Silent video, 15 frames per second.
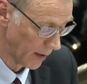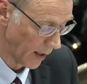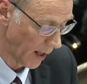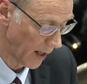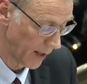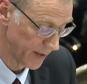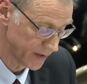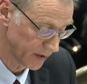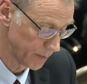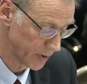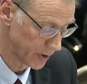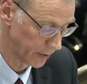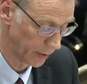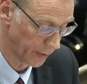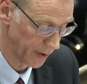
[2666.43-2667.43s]
As
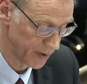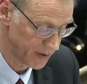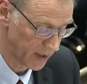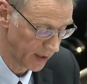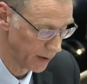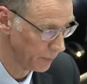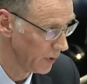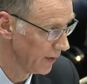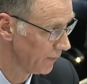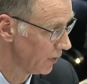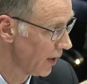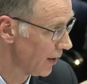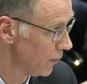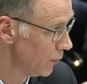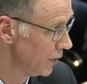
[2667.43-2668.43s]
Commissioner Lori stated, we have a
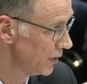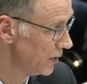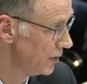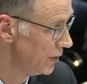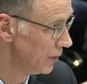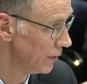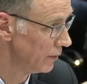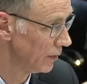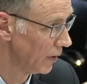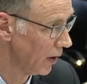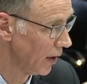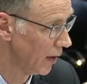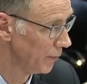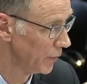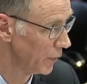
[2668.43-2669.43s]
lot of work to do.
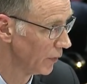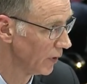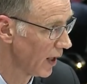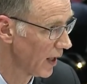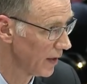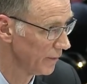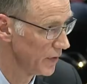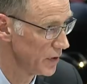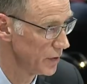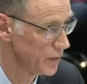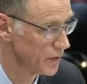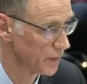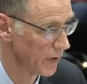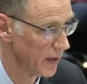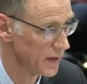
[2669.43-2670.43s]
There were a lot of
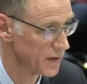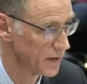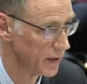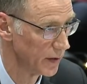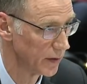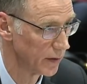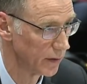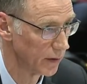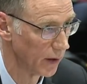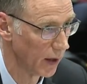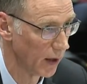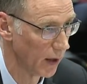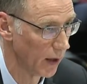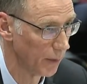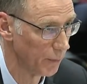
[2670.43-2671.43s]
issues raised here,
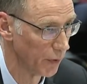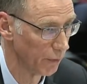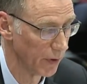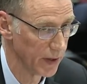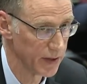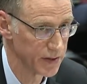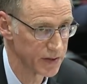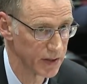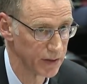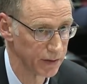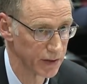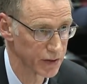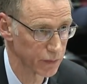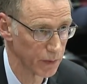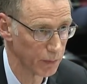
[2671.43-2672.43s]
raised in
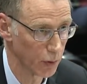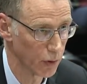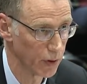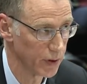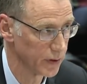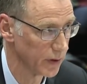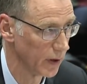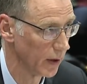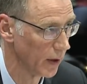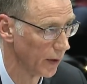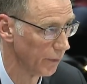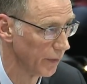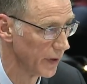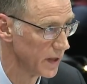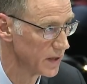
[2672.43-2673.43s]
this report,
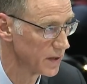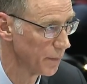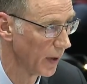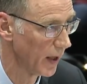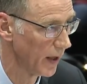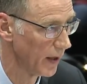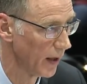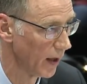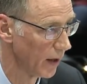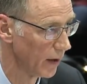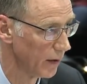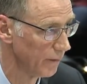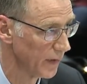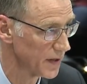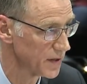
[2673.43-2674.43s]
raised by our
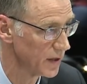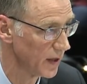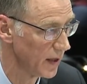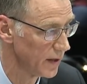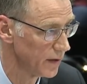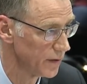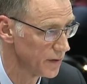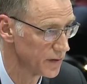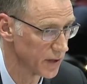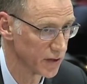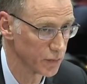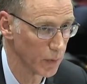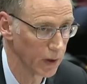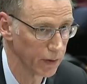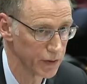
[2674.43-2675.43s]
investigators,
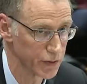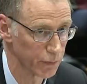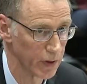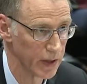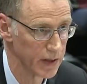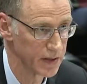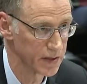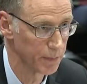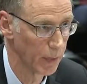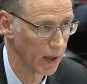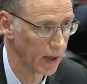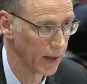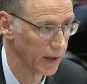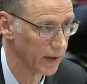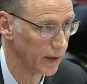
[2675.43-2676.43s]
as well as raised
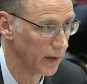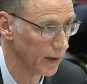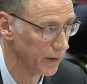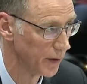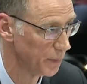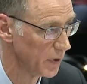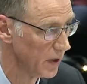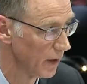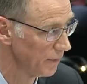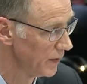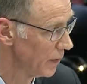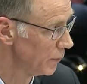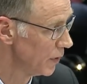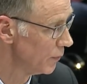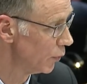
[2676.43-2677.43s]
by the
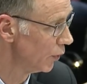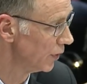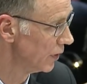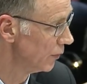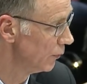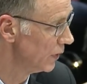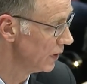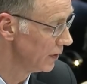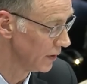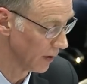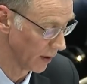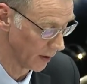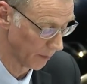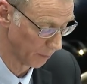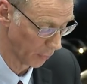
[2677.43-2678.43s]
PFM report that we
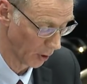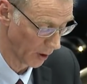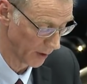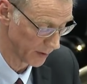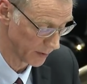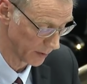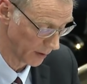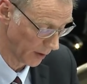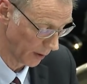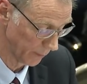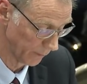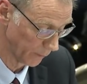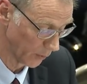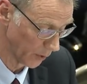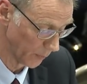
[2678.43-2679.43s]
brought
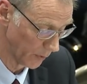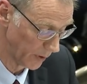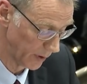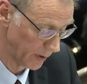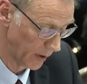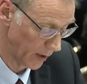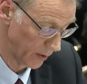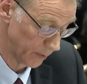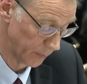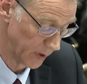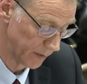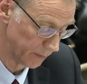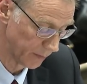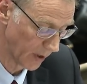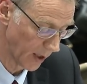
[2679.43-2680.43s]
forward, that
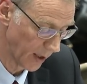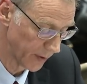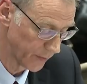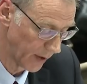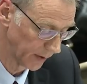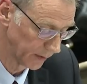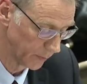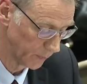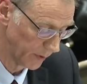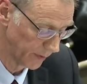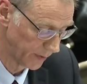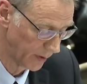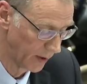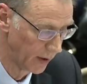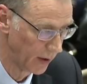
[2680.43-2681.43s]
we contracted
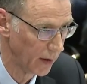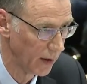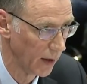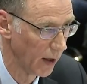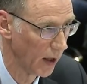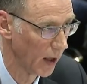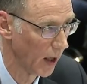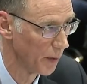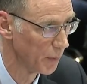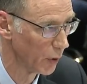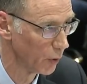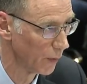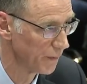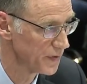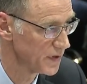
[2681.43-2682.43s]
with,
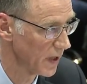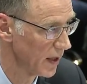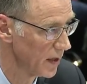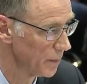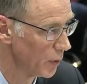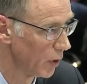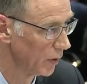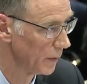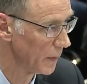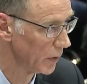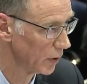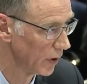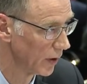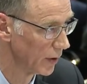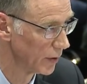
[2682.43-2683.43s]
about oversight of the program,
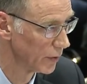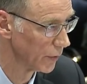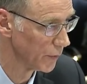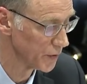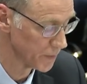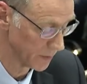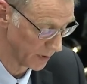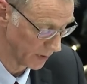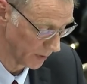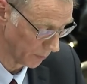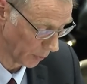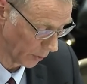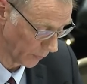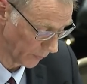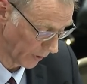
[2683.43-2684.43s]
of good controls within the
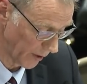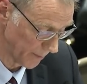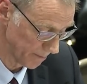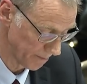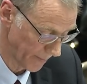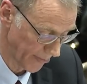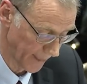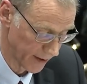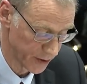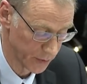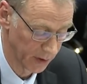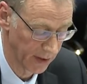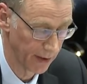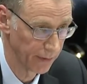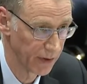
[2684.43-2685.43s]
program. So
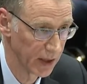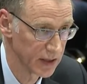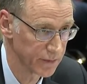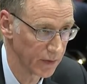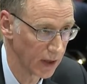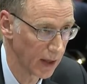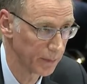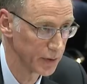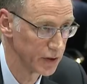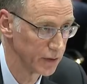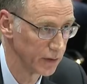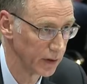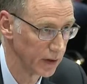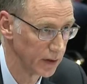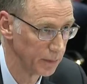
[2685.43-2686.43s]
again, thanks for the
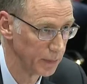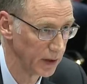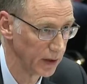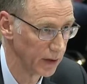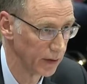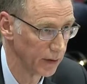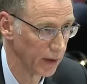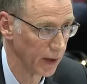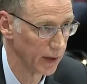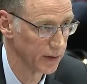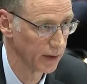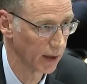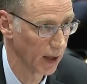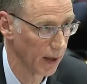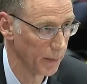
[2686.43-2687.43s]
opportunity to be here and
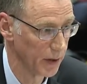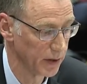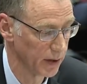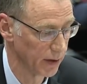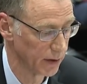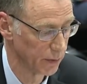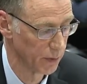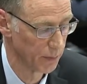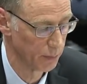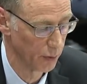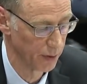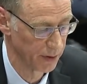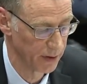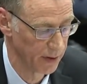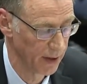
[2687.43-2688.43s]
to comment on the
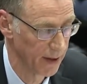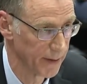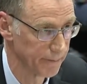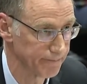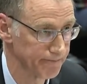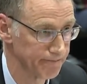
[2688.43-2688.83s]
report today.